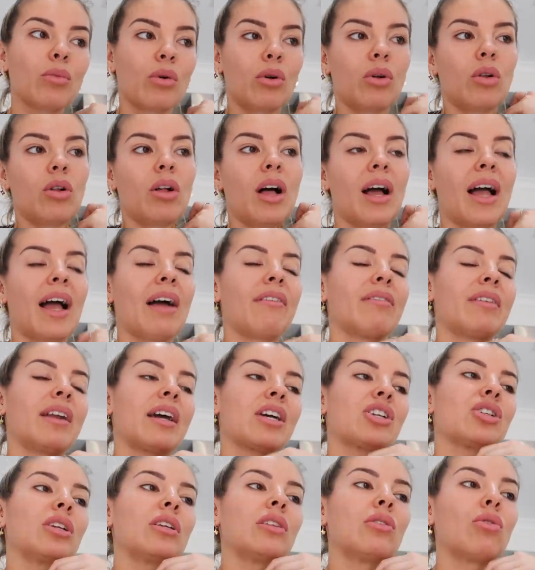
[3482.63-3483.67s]
Well, I haven't
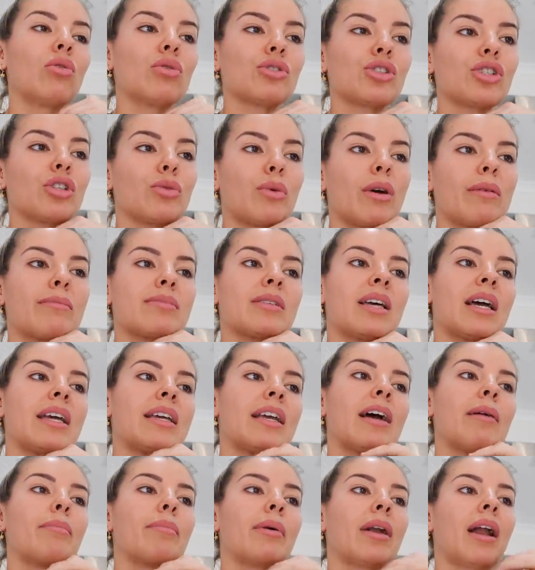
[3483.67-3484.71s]
actually launched the website
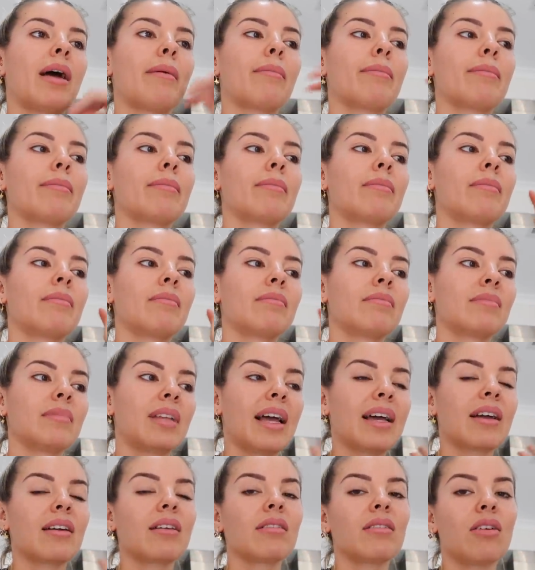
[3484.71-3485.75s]
yet, but I'm
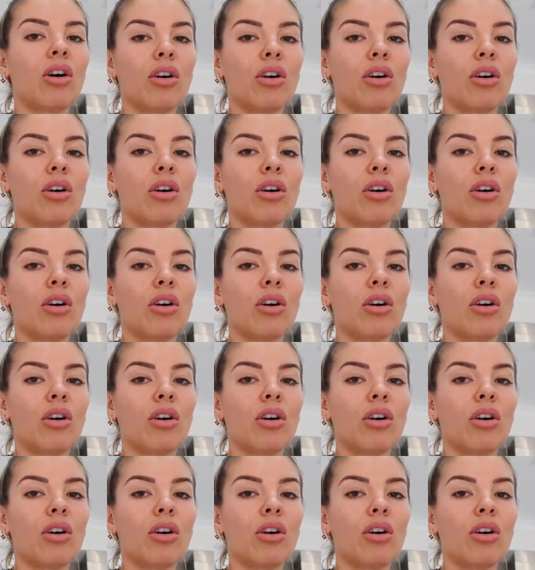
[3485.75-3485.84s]
like,